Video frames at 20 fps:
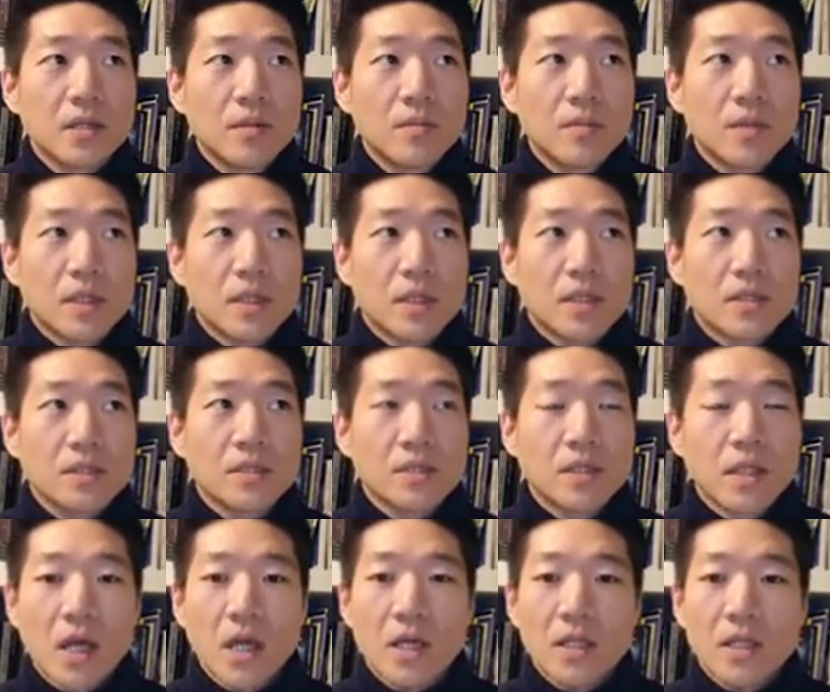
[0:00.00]
Because
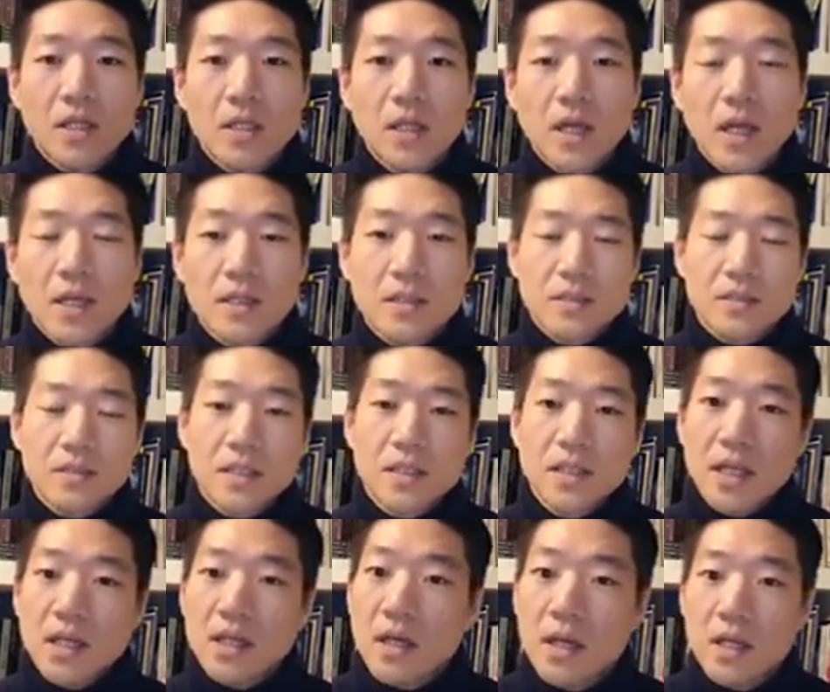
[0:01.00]
I understand
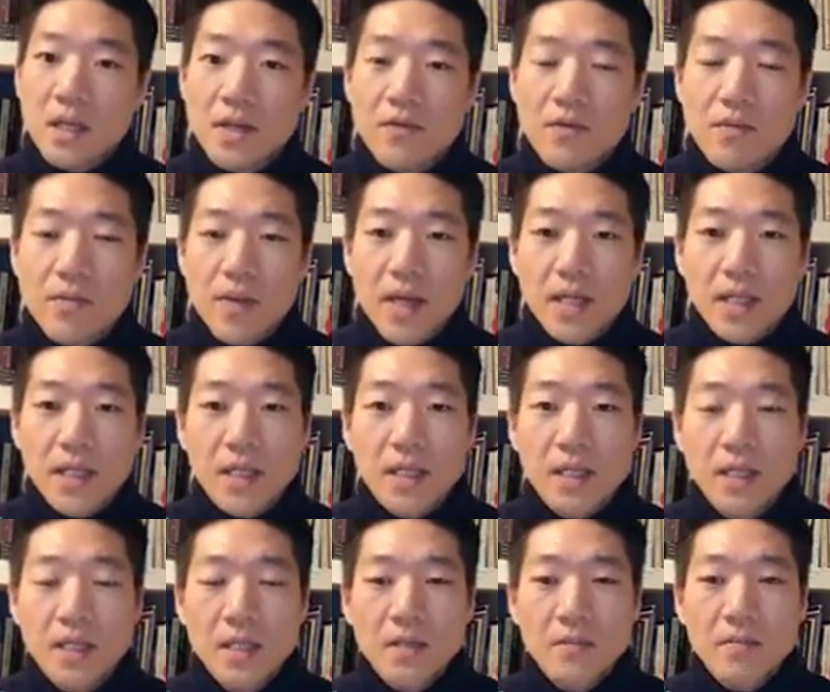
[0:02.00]
that not everybody
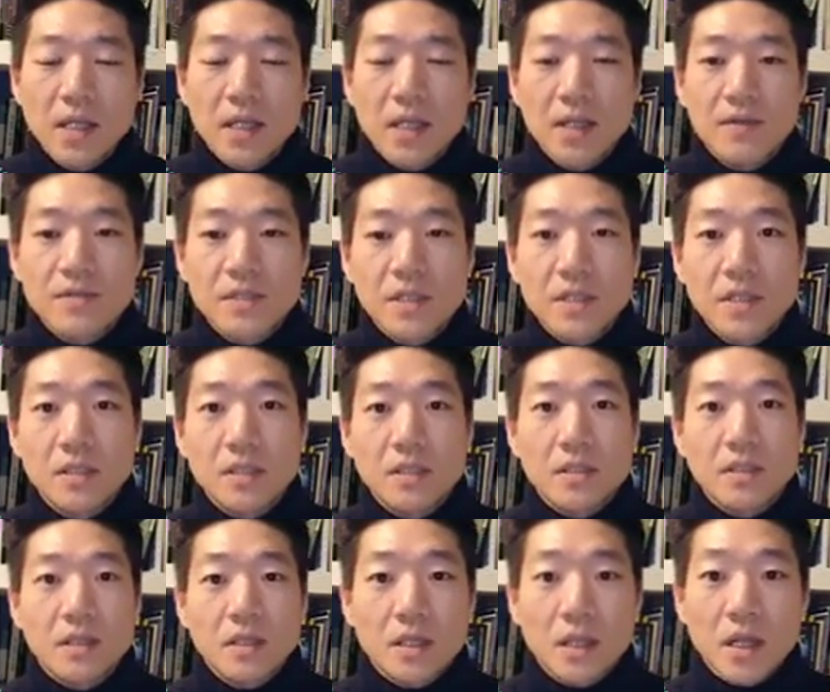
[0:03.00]
believes
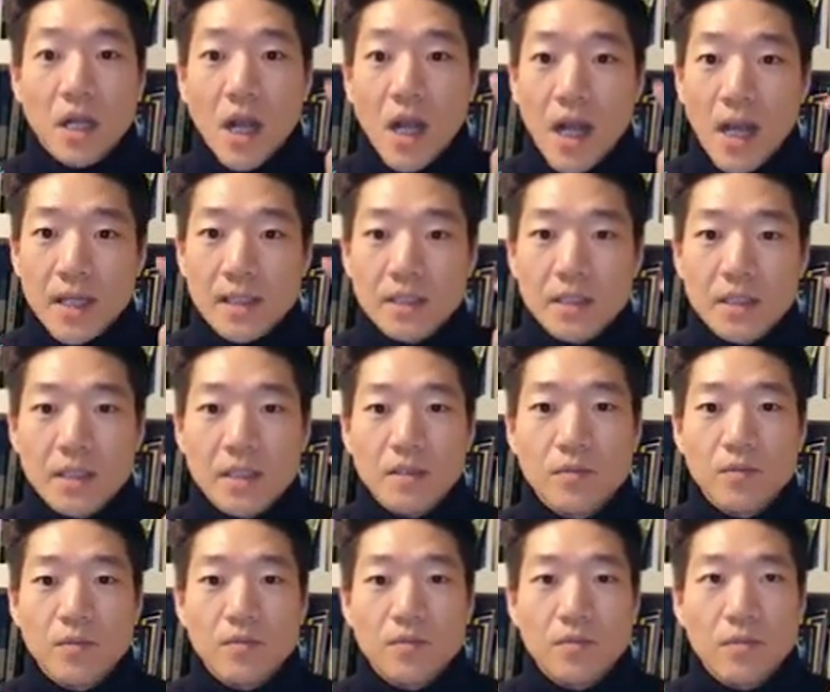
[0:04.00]
in God
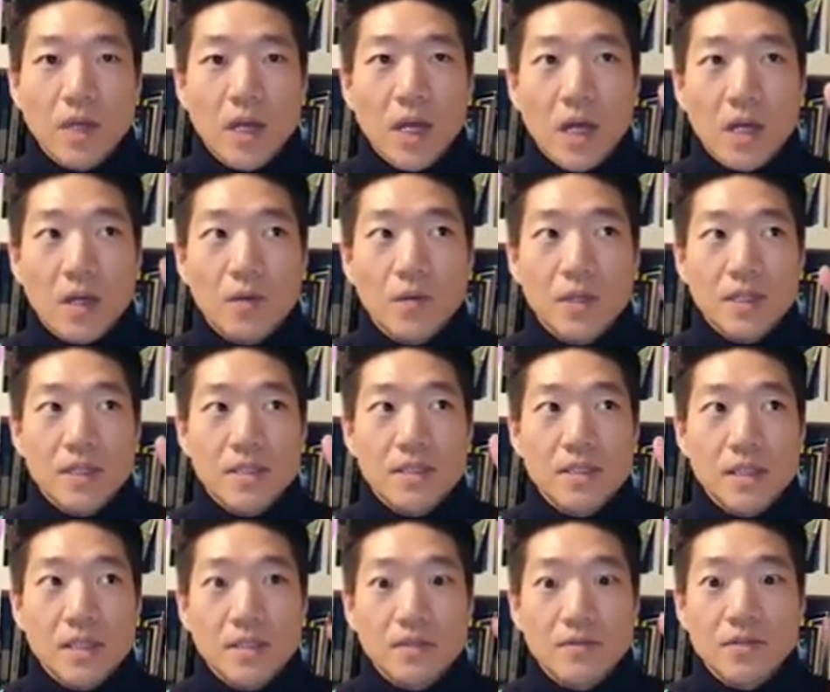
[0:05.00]
in how we
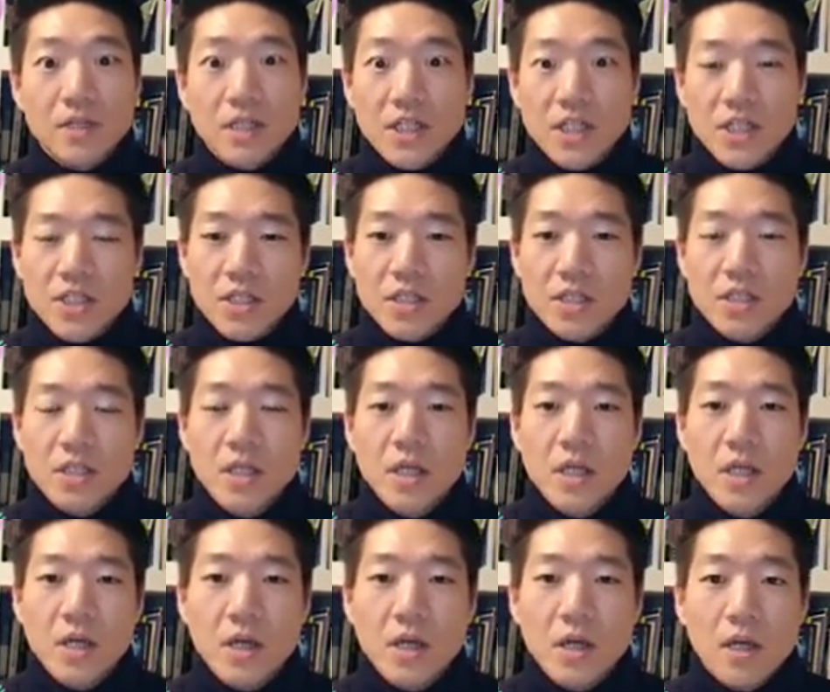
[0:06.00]
see religion,
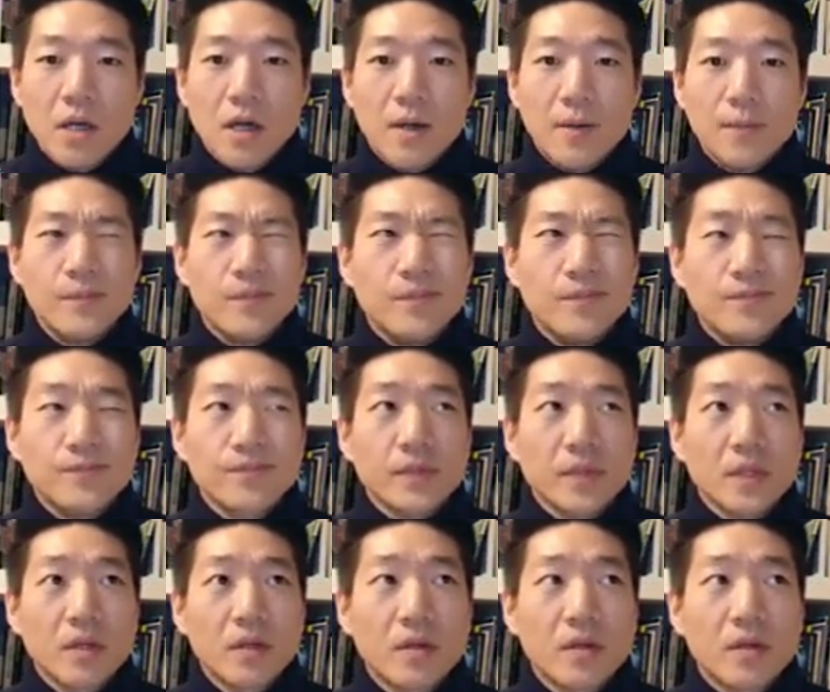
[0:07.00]

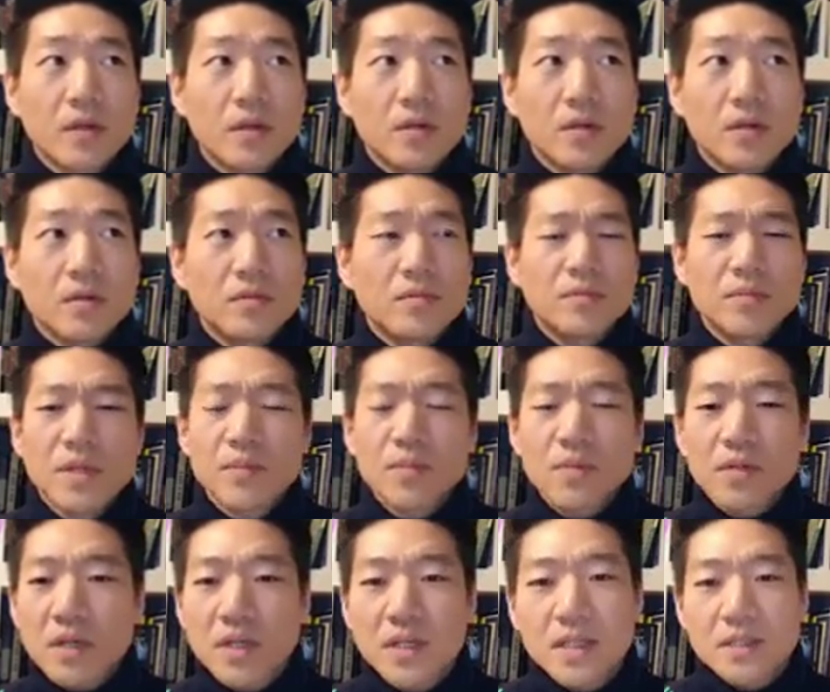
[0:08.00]
or people
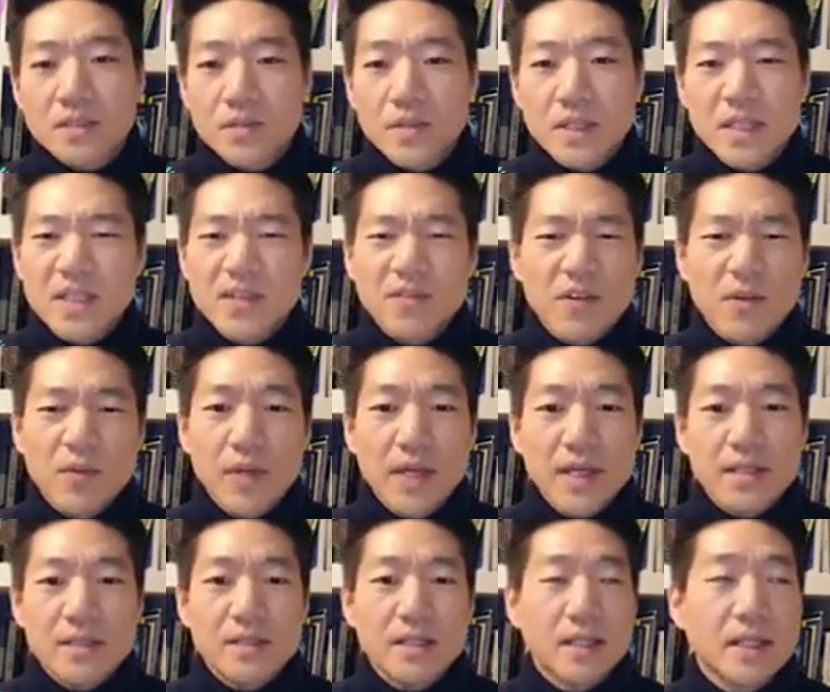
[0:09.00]
connect to it in different
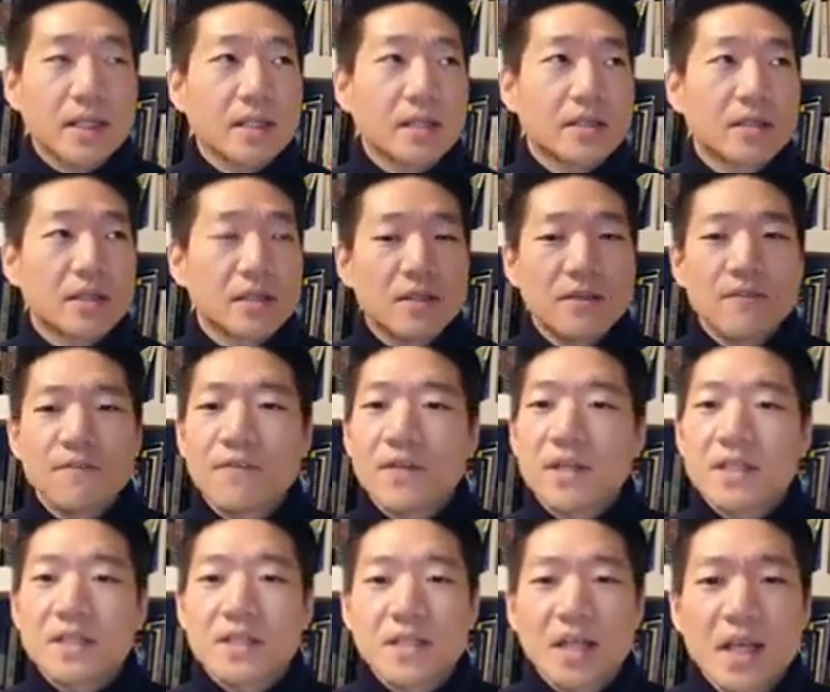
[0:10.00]
ways, like the
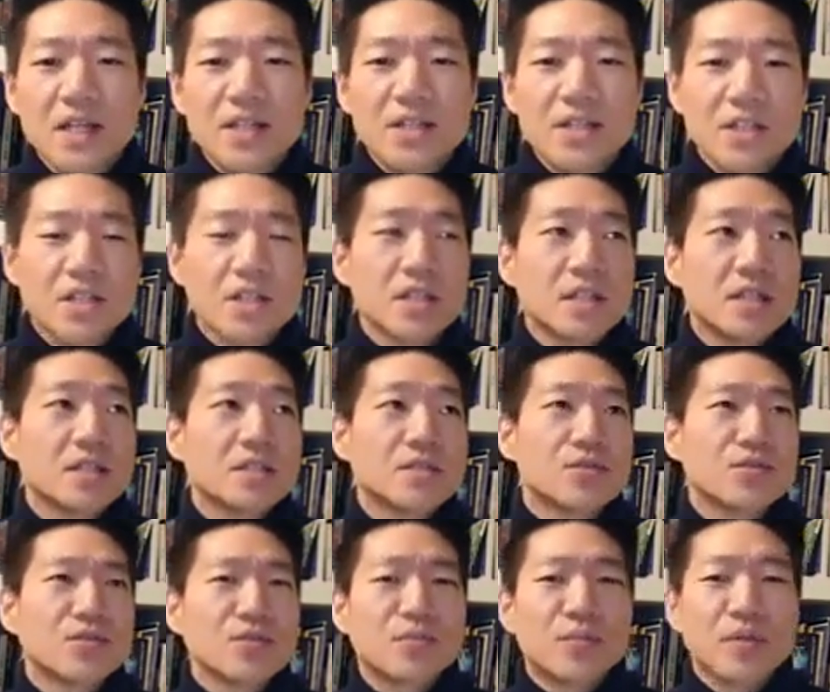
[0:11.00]
infinite
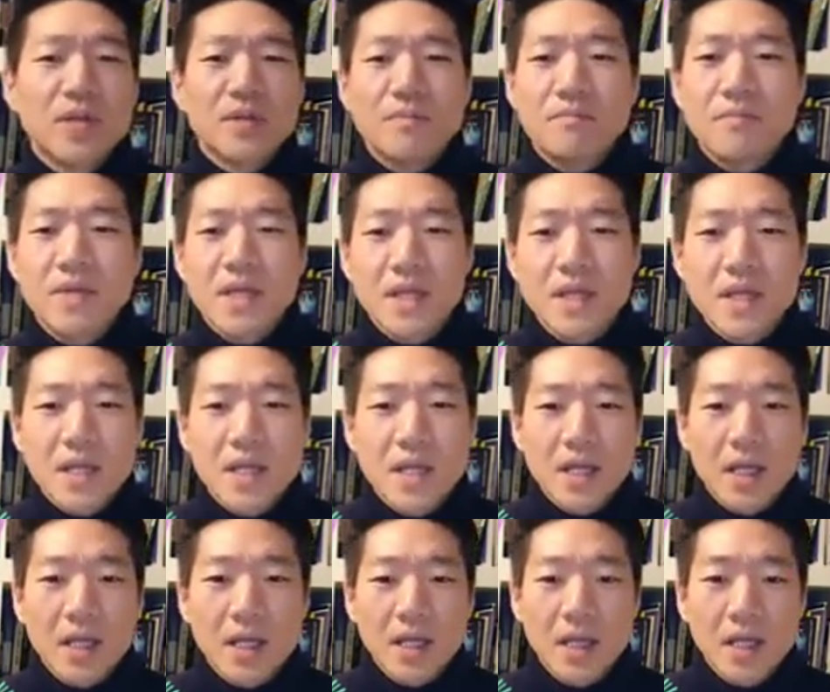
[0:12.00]
intelligence, supreme
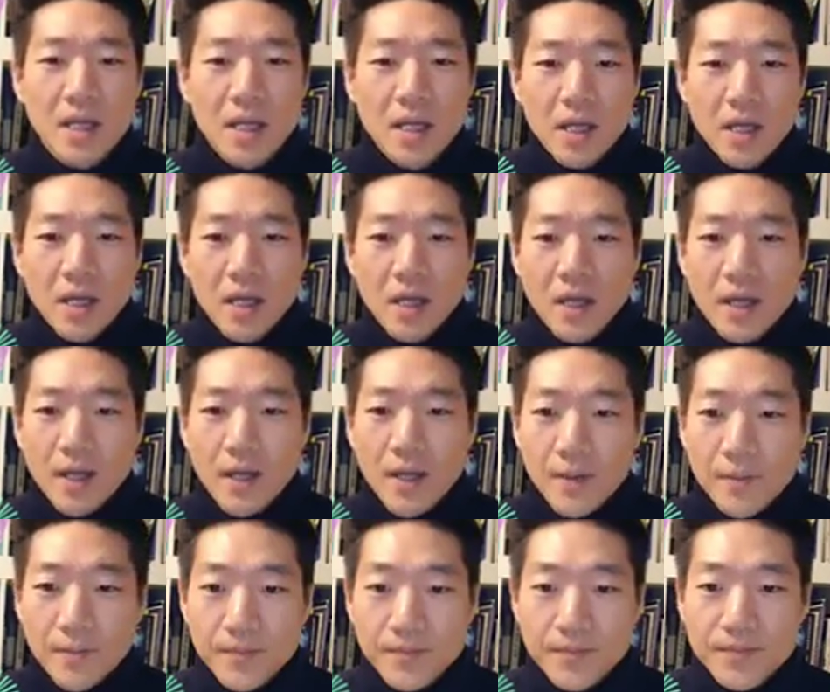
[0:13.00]
being.
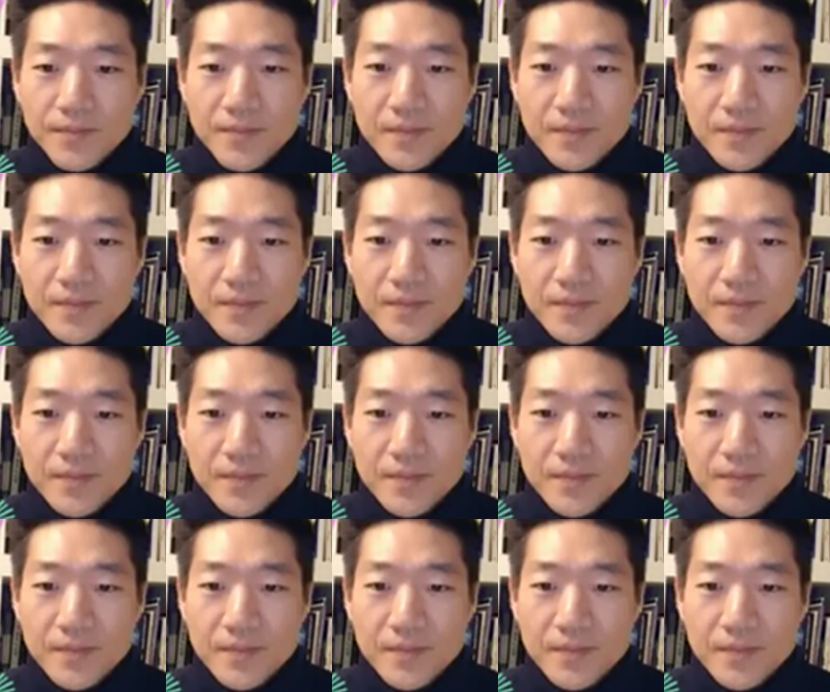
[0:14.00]
Thank